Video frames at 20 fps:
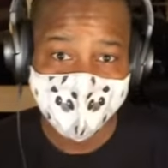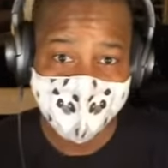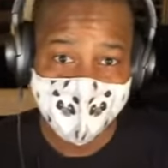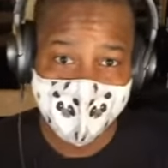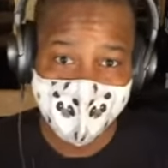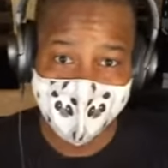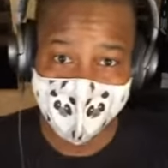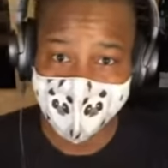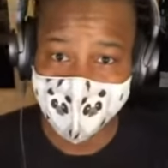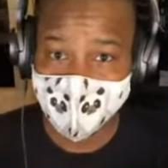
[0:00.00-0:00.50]

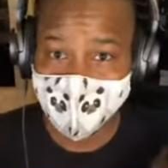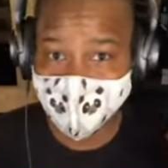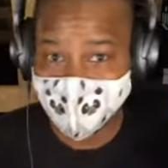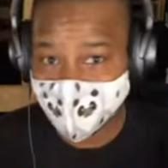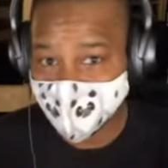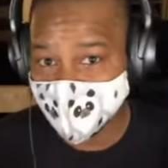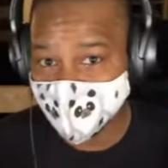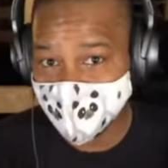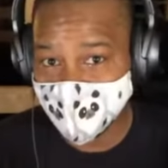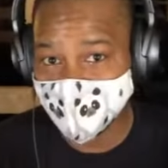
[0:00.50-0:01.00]
And we get
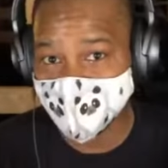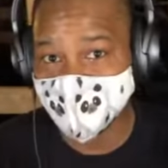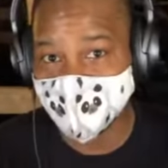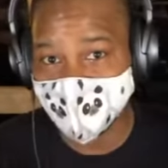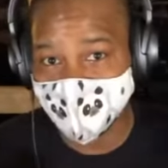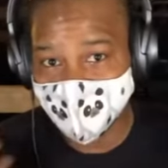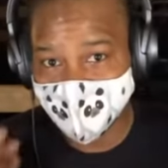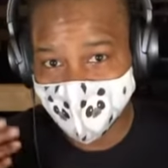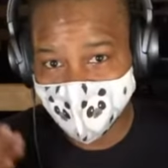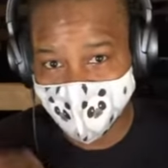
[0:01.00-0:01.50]
the feet,
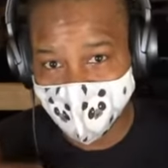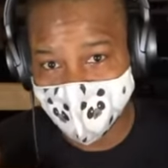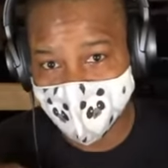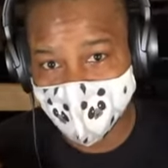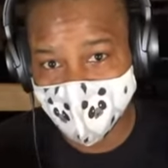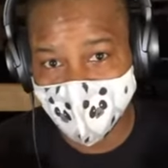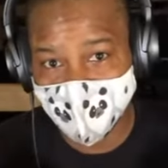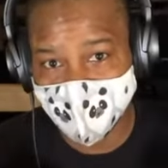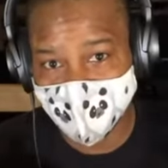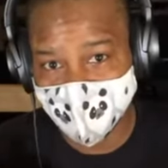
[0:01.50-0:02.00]
but
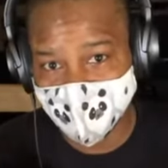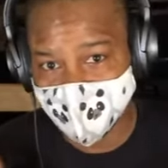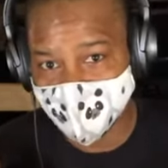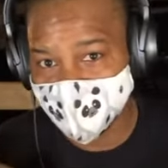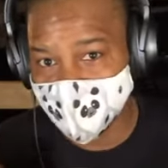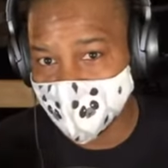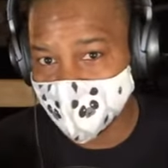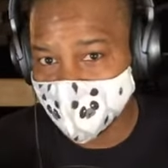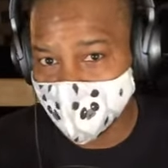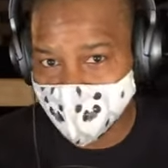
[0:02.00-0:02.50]
centimeters is
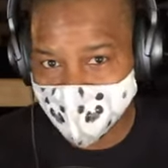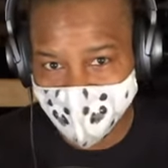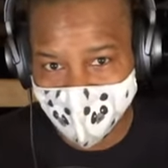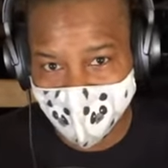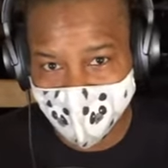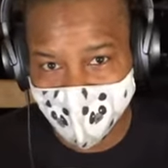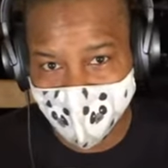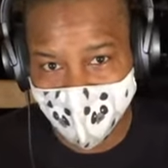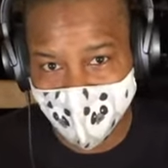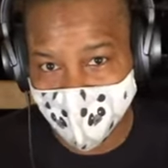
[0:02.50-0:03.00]
more
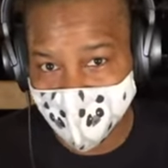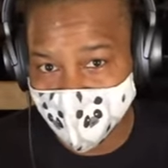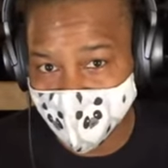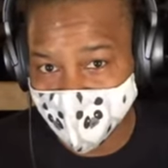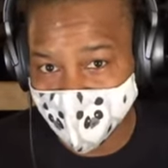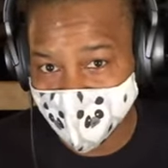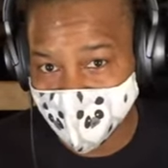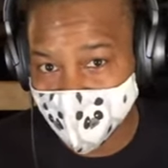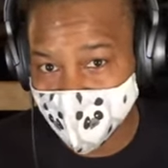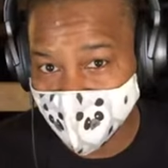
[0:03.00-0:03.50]
practical when you're
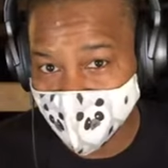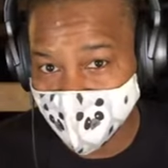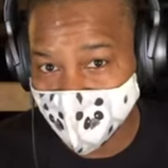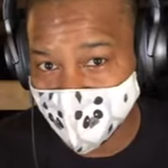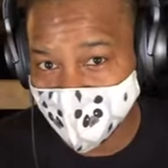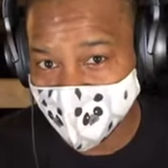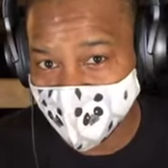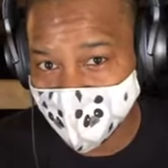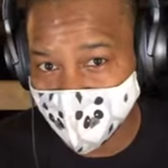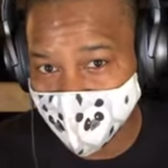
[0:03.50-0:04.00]
doing more
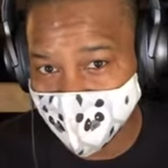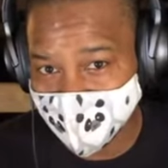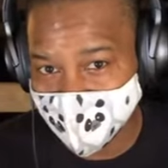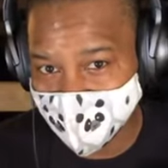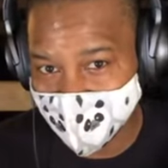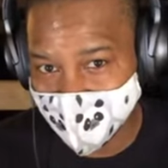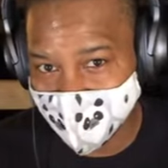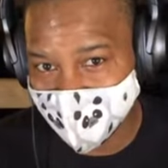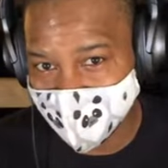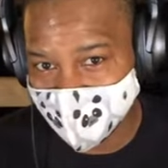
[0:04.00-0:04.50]
of like
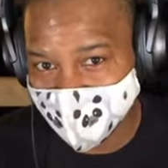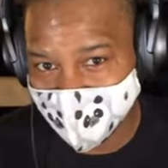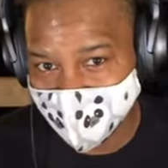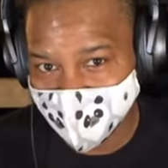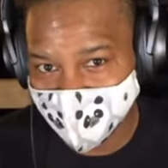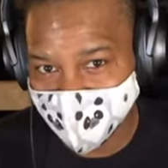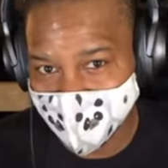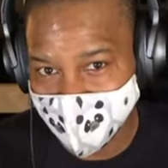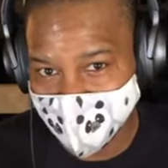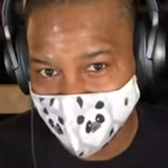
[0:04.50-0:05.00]
science
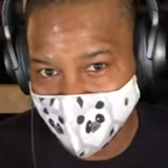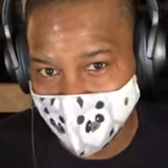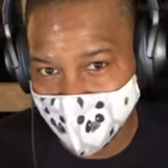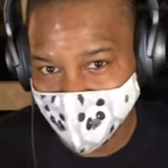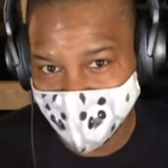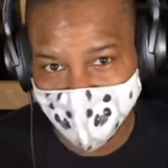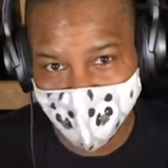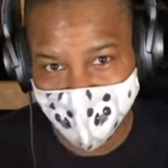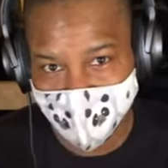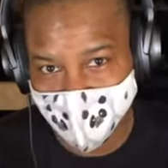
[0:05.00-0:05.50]
and
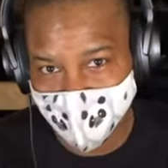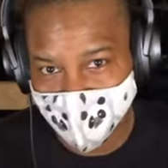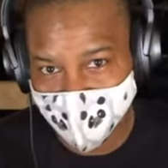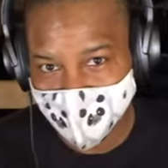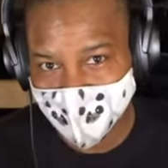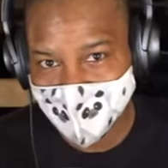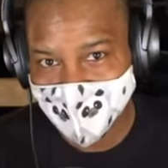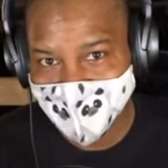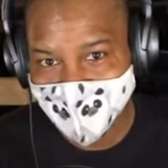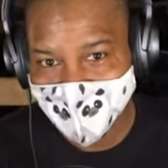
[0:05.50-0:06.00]
mathematical work.
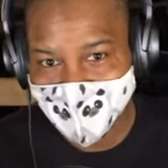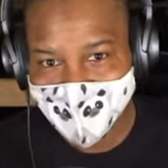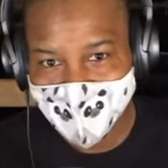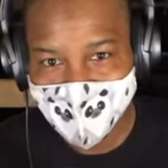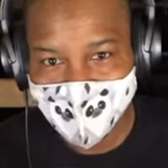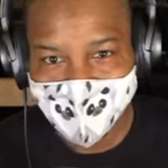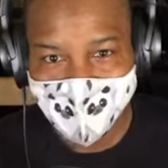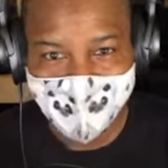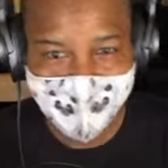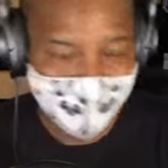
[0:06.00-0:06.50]

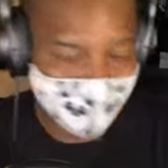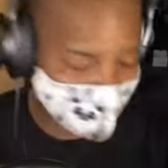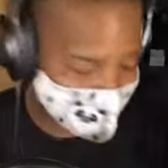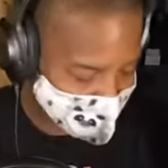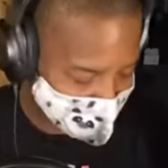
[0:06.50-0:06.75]
But